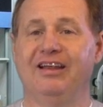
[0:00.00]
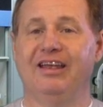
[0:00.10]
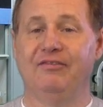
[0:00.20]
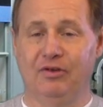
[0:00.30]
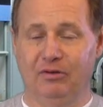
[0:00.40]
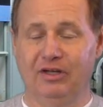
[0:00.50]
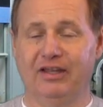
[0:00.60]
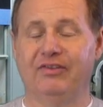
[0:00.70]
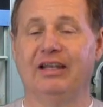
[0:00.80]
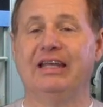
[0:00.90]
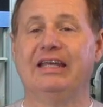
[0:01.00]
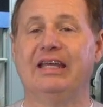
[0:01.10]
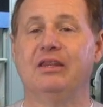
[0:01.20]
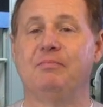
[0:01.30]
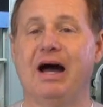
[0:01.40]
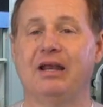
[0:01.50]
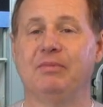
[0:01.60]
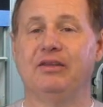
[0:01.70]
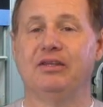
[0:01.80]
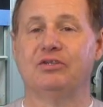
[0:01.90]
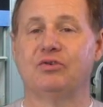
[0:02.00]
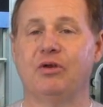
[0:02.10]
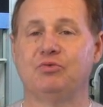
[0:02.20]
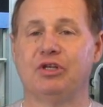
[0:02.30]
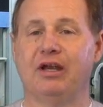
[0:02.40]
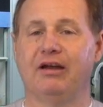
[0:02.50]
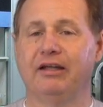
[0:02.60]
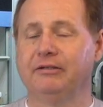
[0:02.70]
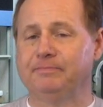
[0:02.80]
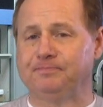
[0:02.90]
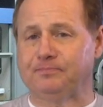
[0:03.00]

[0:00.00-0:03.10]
If you'll look at the link in the bottom in the description area,